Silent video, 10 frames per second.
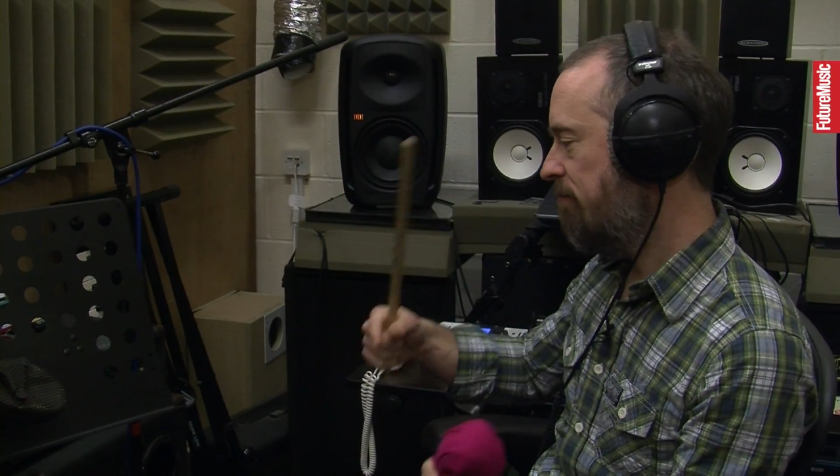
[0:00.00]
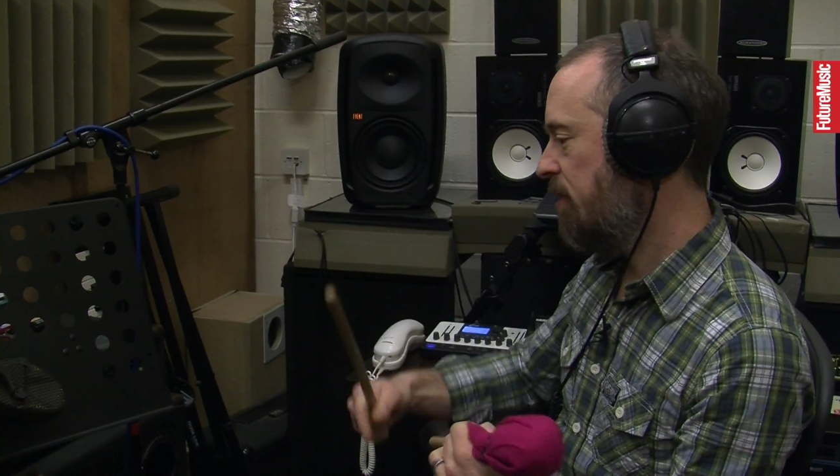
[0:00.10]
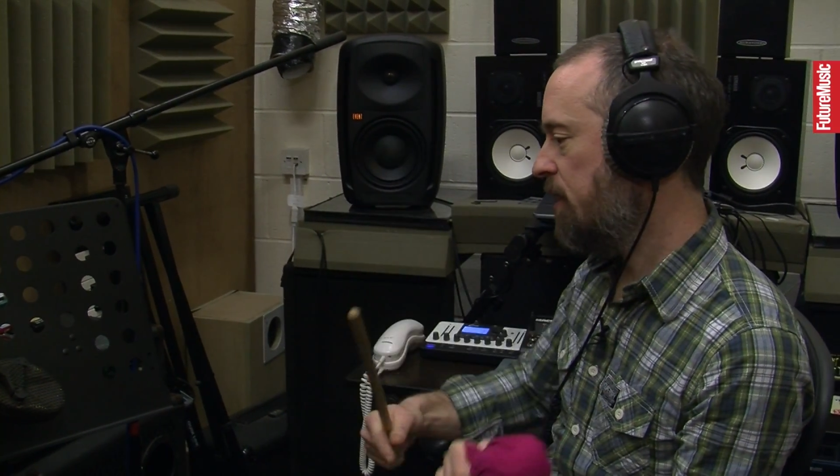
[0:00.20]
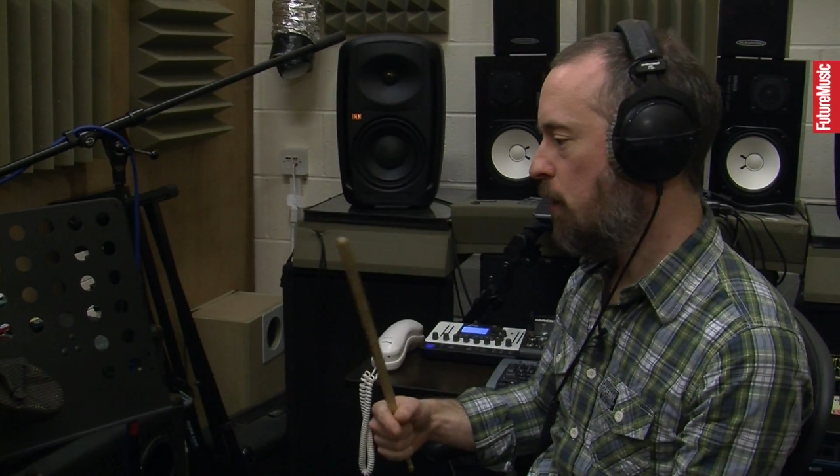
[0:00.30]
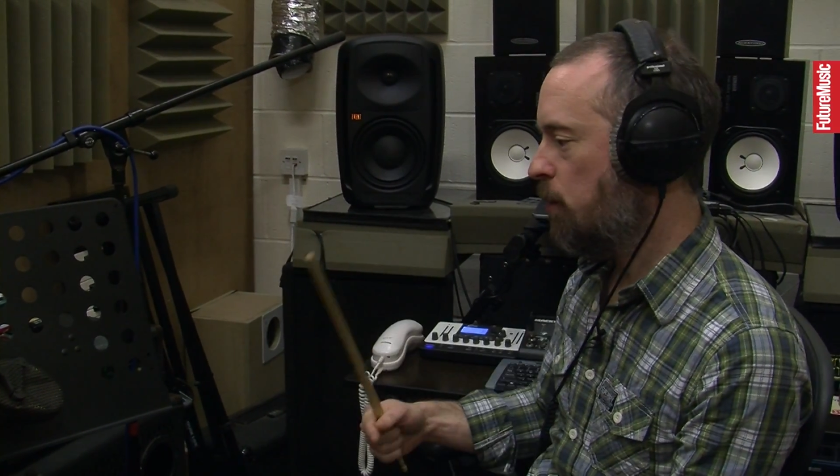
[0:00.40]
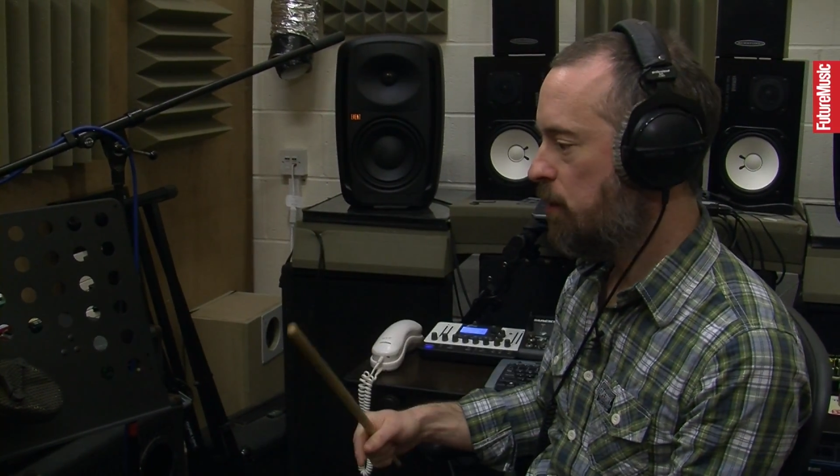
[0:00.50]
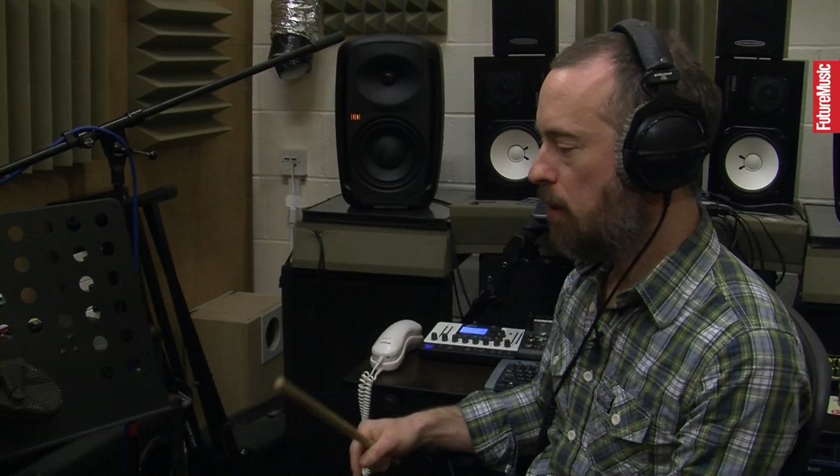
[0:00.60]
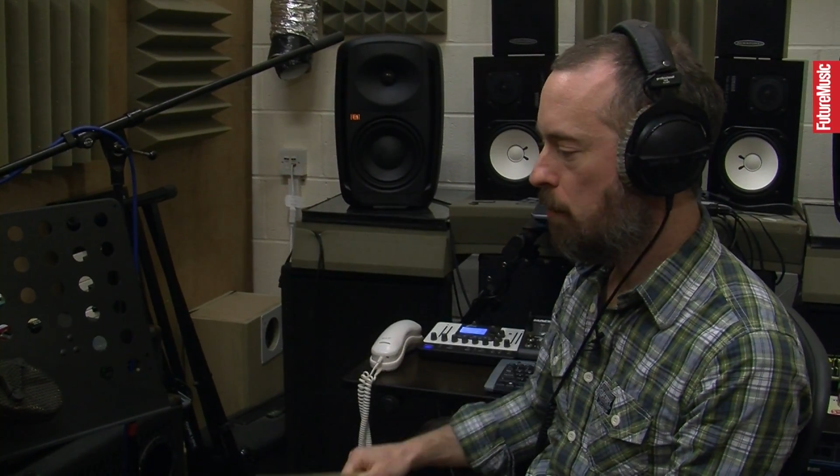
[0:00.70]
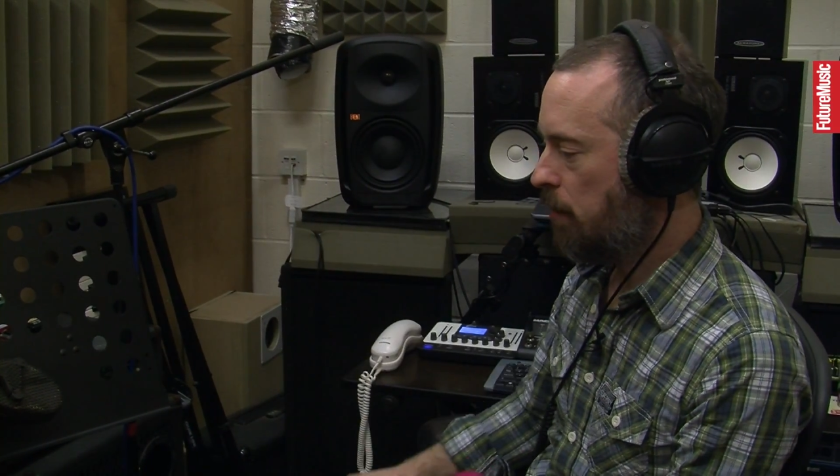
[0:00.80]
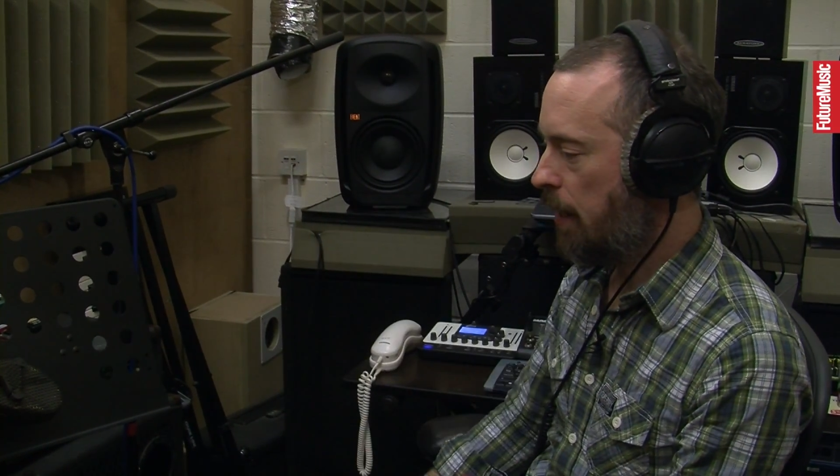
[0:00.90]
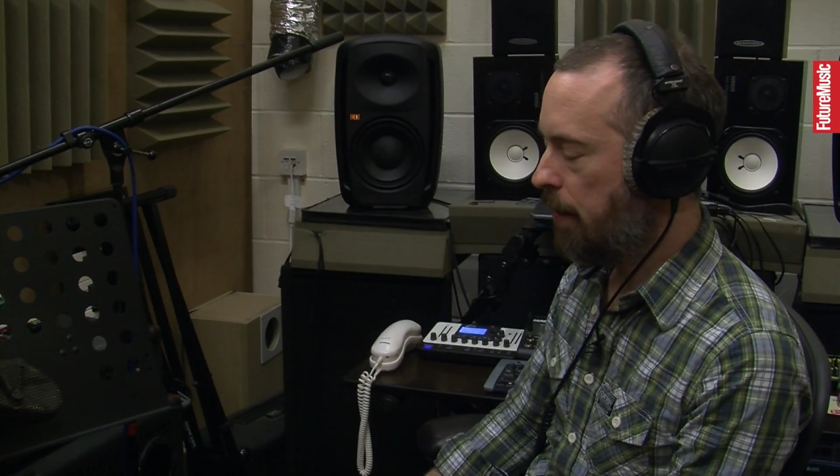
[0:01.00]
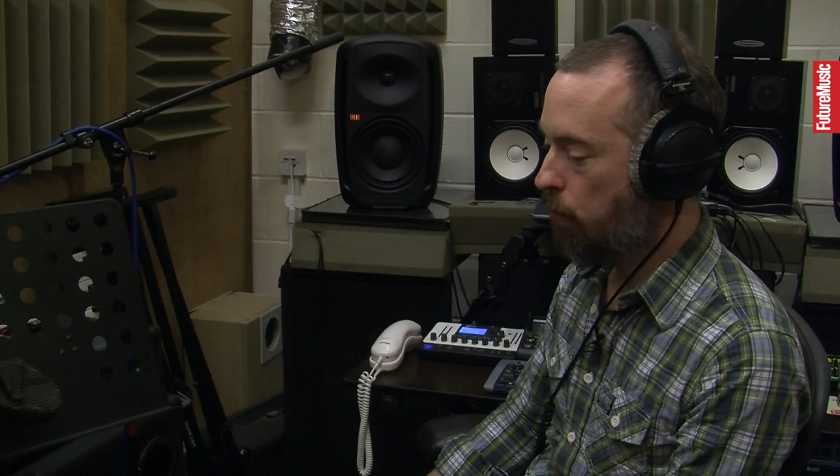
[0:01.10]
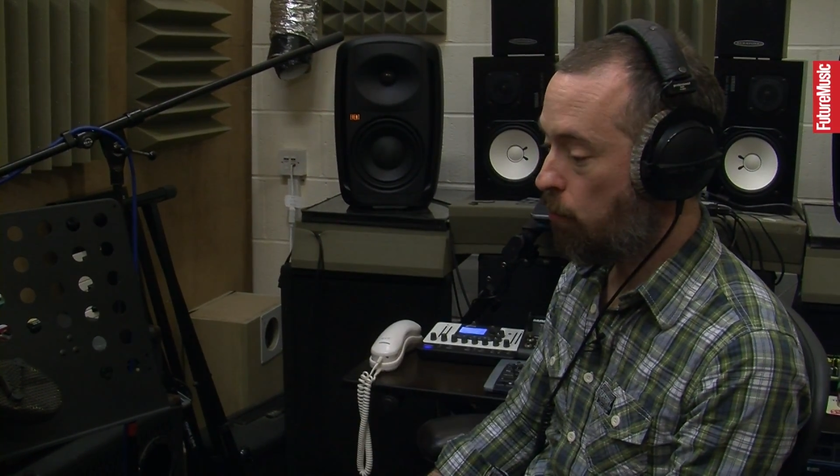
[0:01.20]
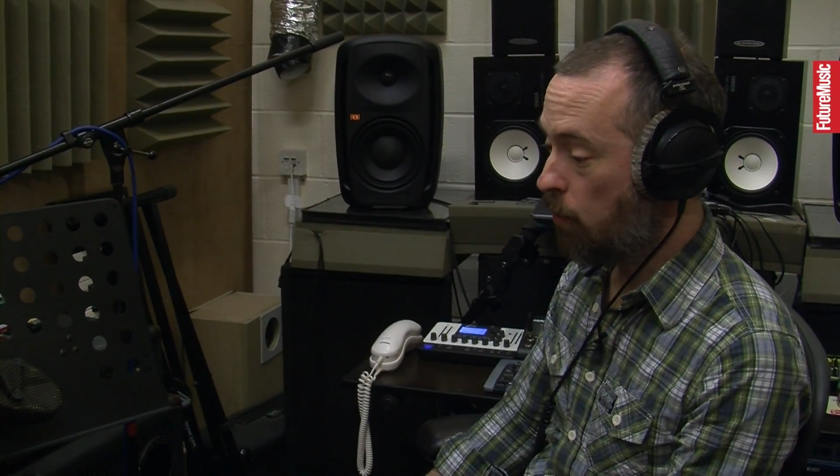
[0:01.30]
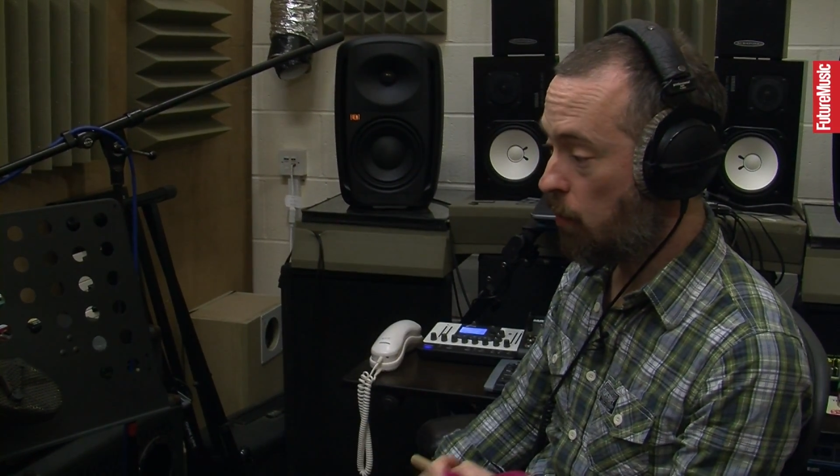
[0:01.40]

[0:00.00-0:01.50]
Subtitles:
sequence up later or